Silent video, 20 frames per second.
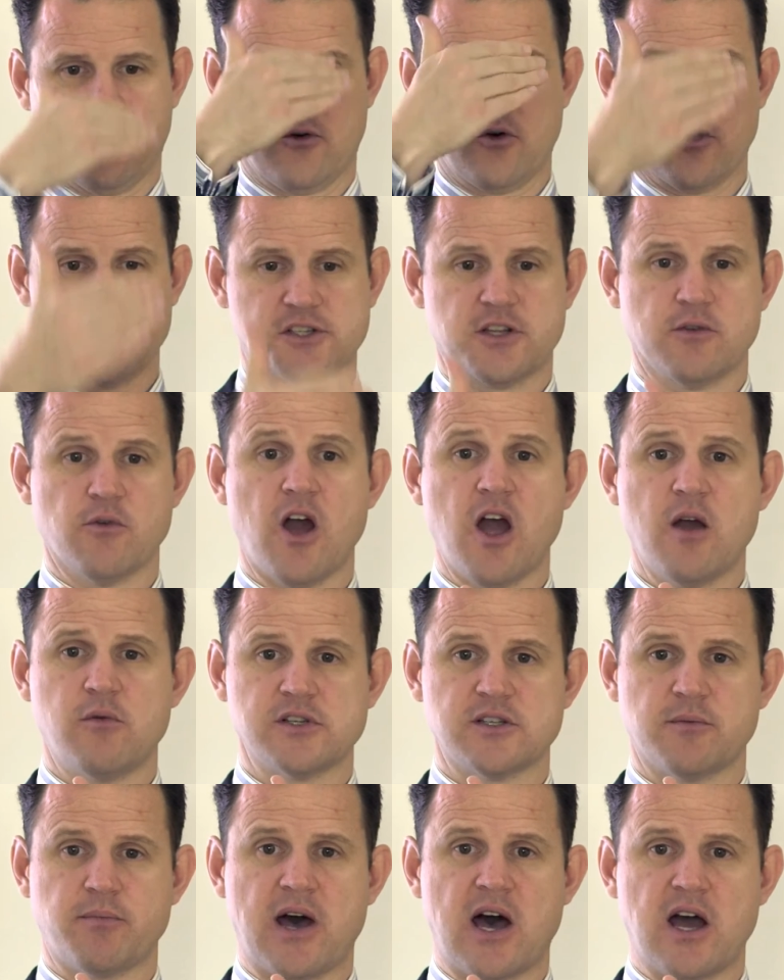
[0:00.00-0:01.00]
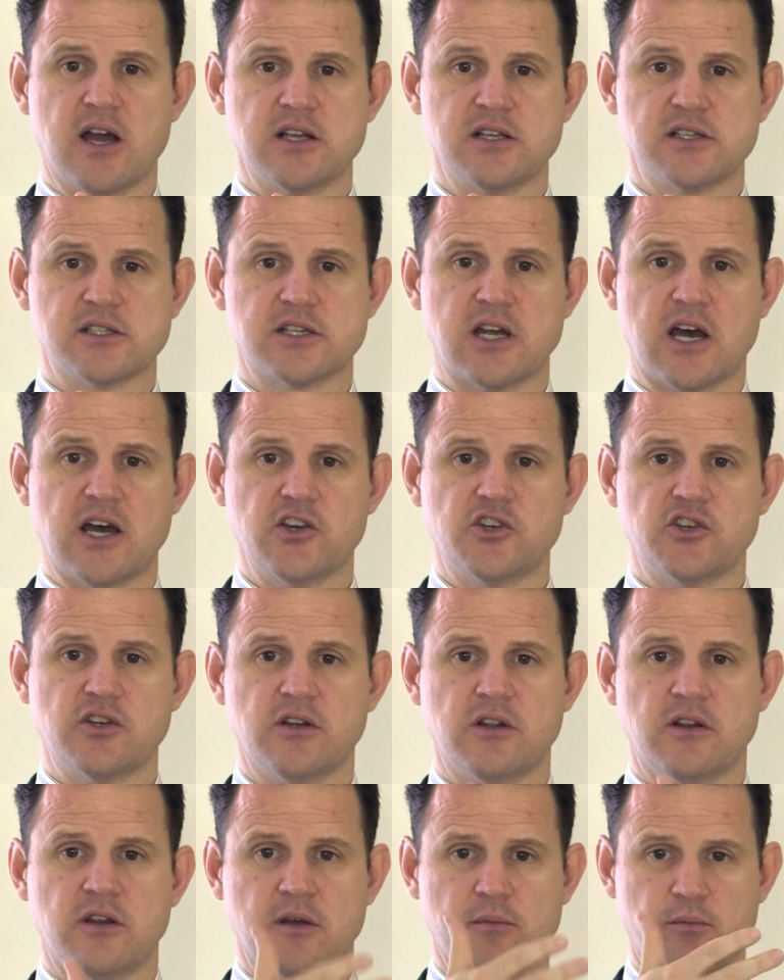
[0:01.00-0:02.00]
across the road was a parking
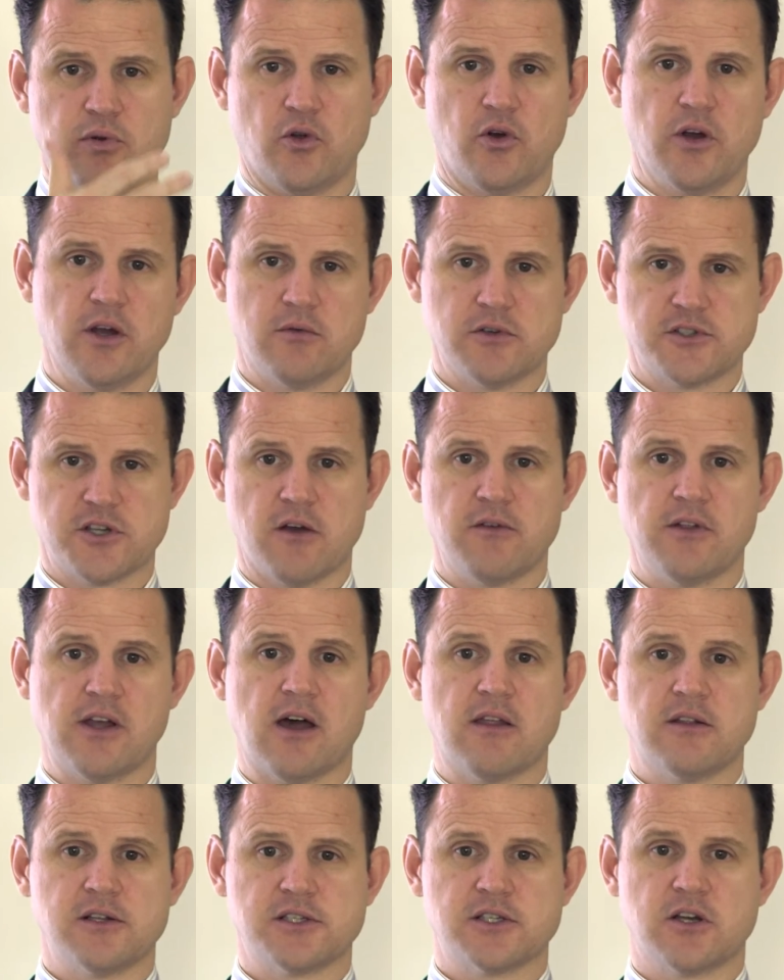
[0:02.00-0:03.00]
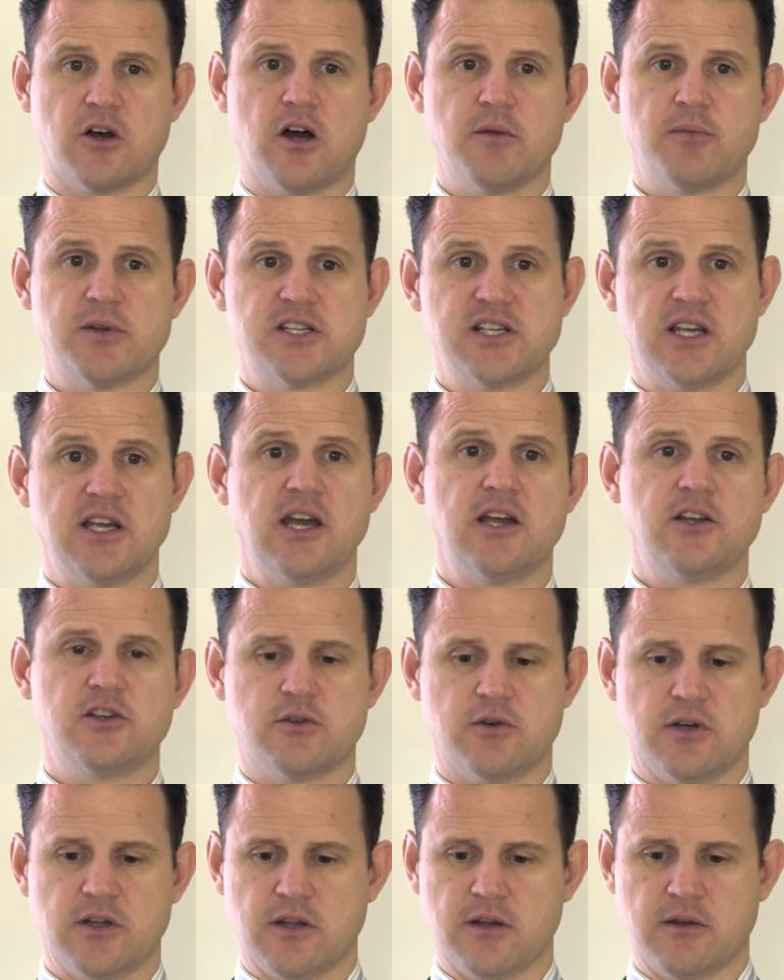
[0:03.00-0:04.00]
station and the employer was over the other side, but to get
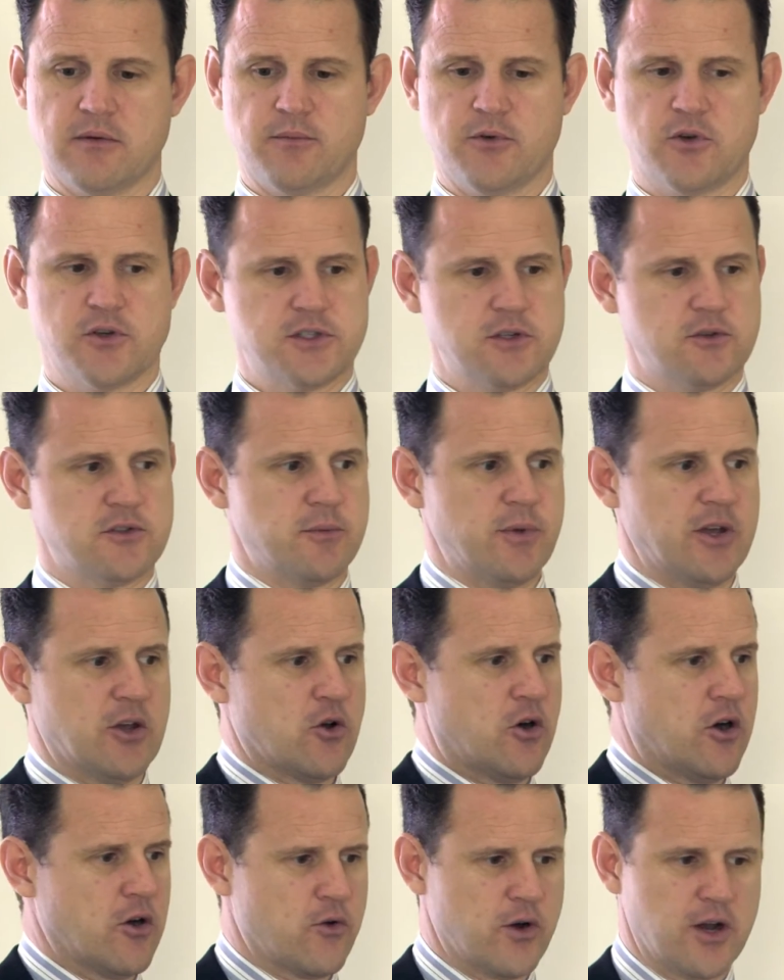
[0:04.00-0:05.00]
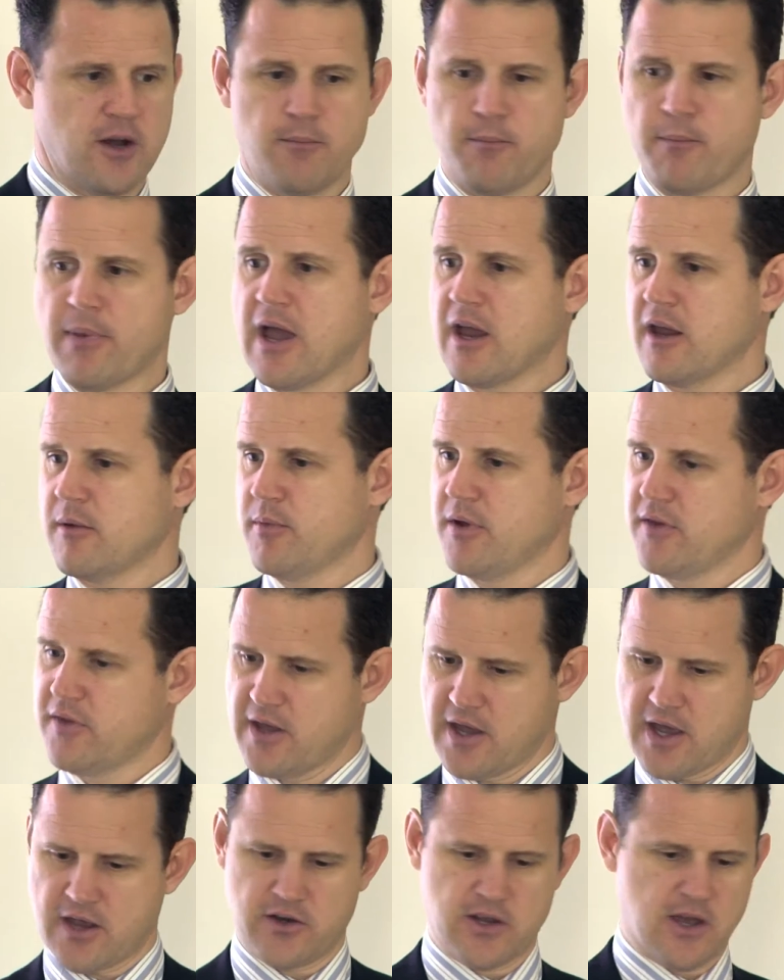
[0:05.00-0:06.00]
to it, because there was a big concrete embankment,
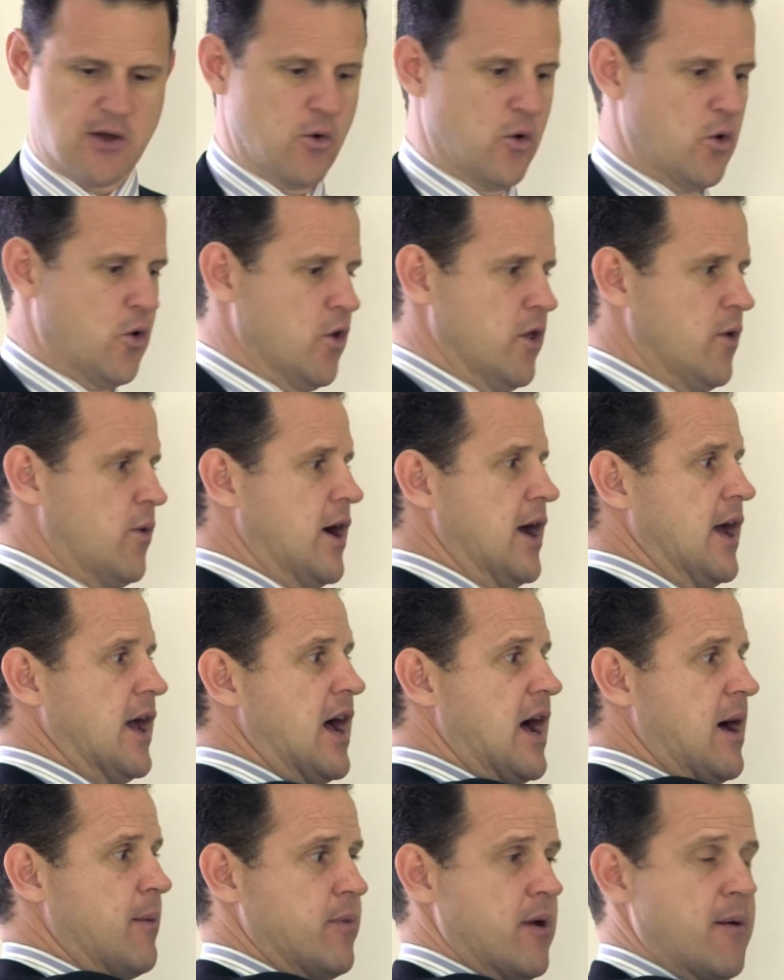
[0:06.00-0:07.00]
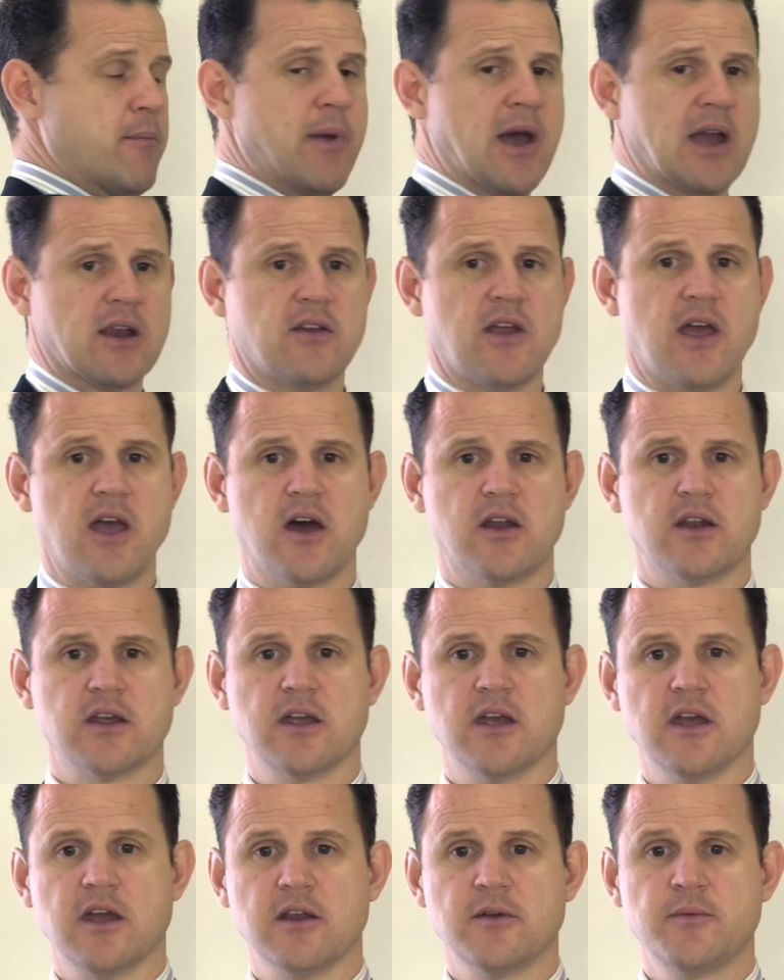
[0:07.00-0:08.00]
they had to go all the way up and back down
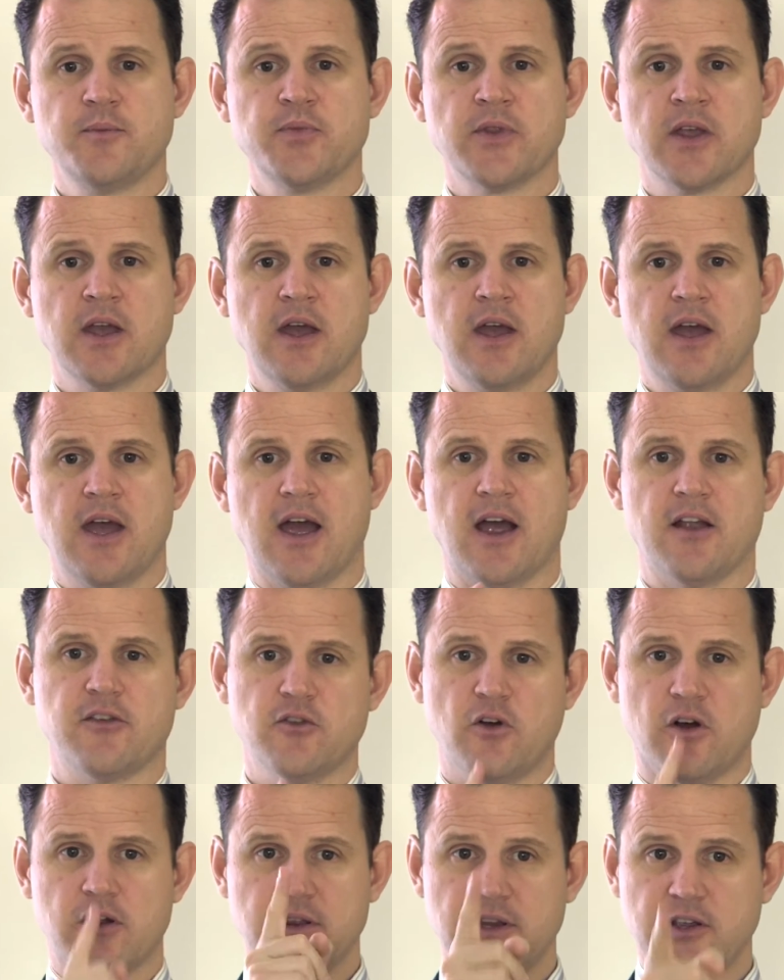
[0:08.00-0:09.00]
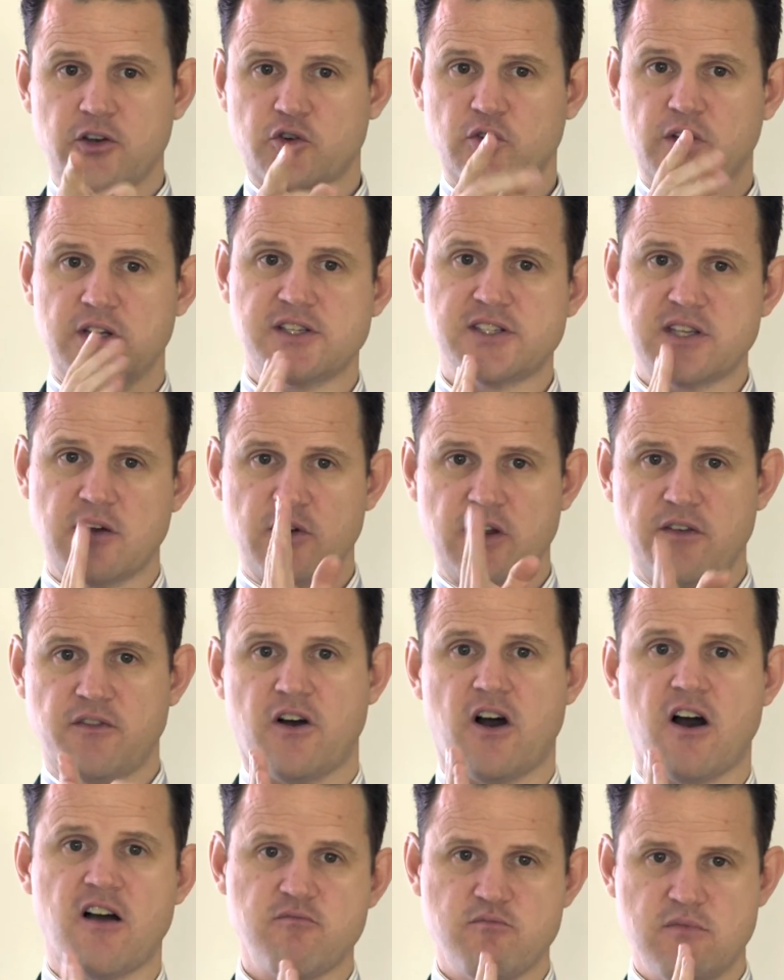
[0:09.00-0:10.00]
again. It's not literally
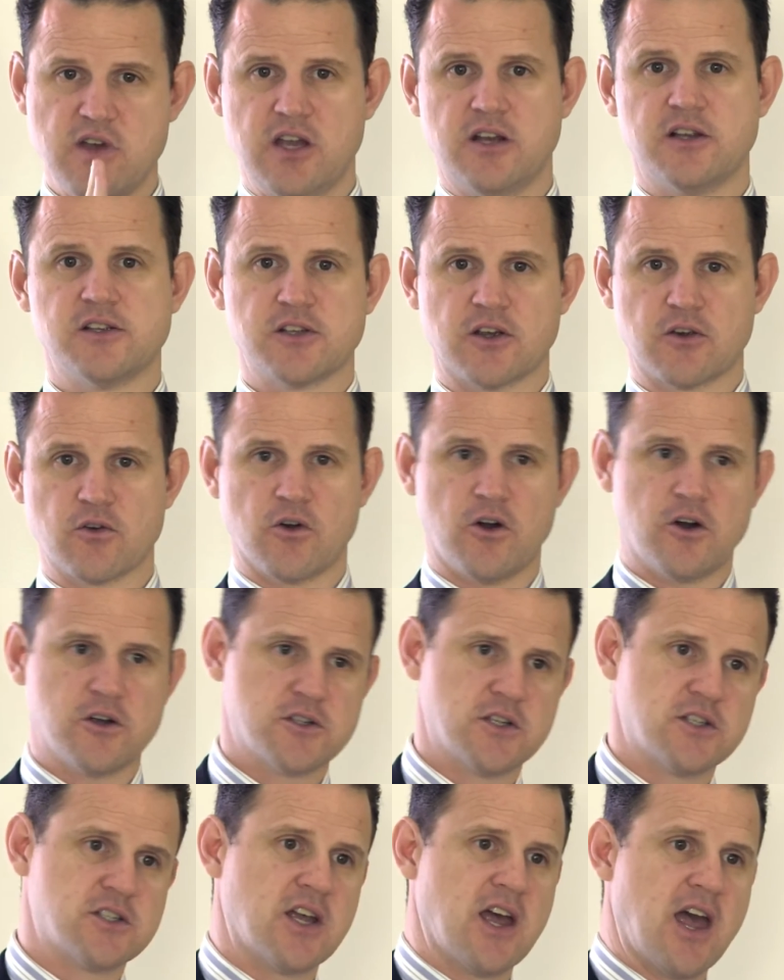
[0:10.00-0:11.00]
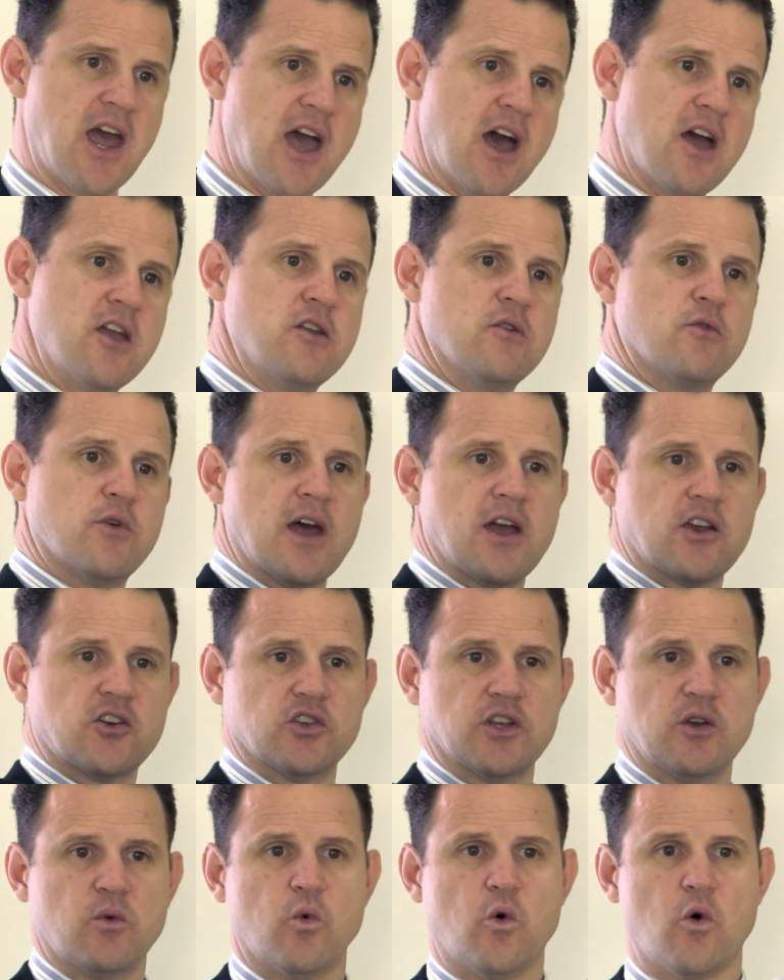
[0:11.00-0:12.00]
75 metres across, it's how you would
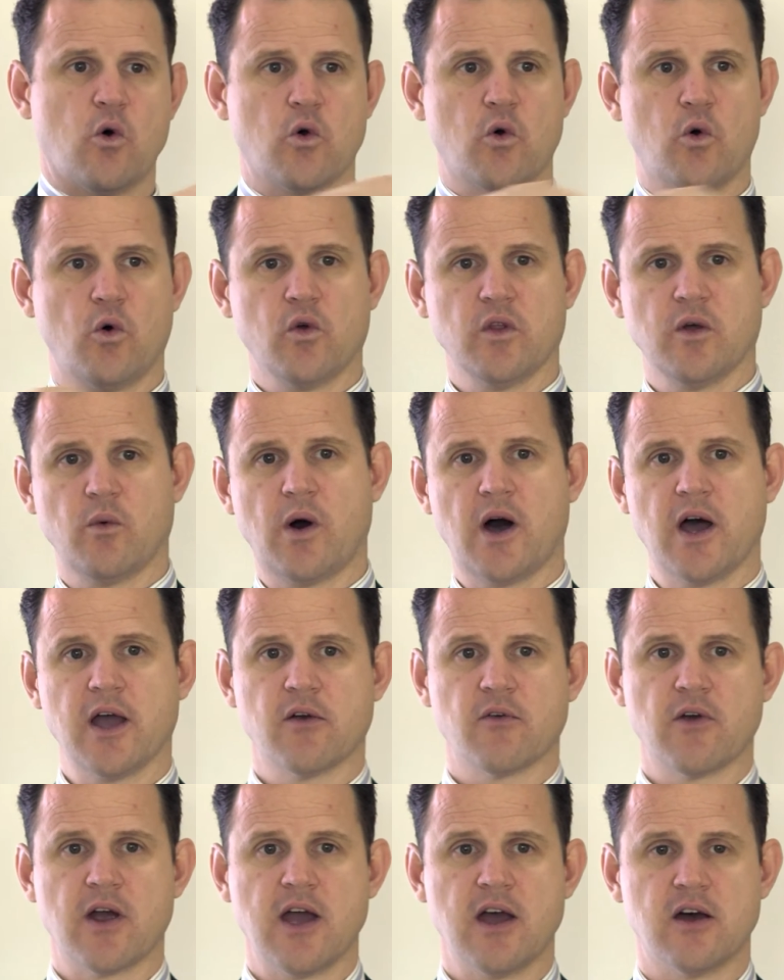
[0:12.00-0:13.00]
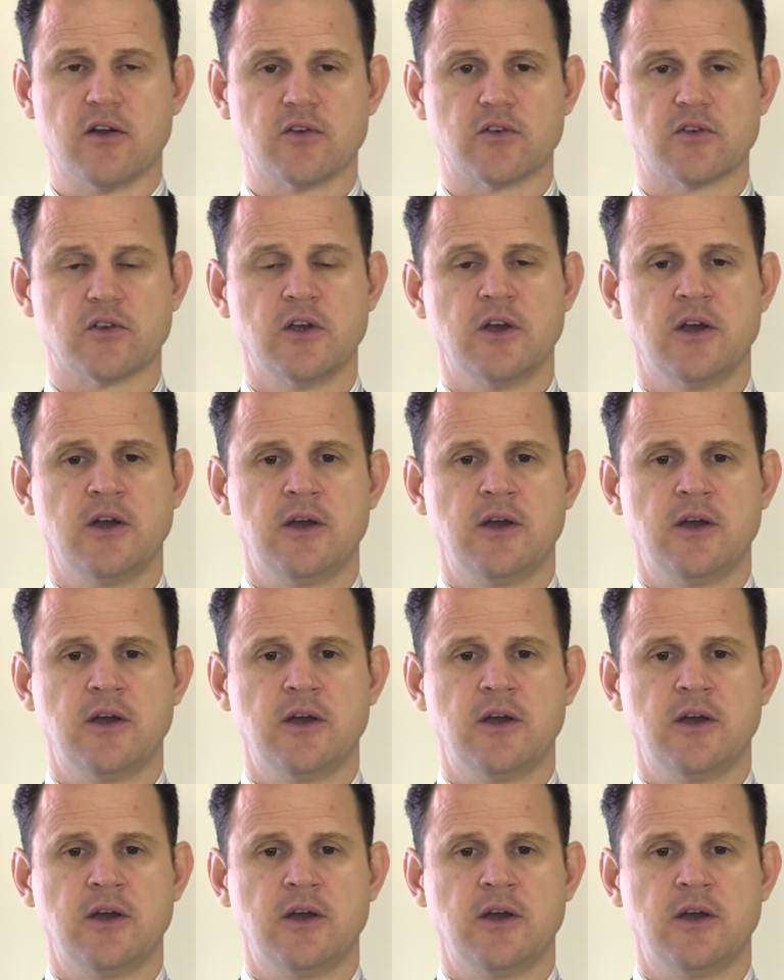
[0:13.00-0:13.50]
actually walk all the way around,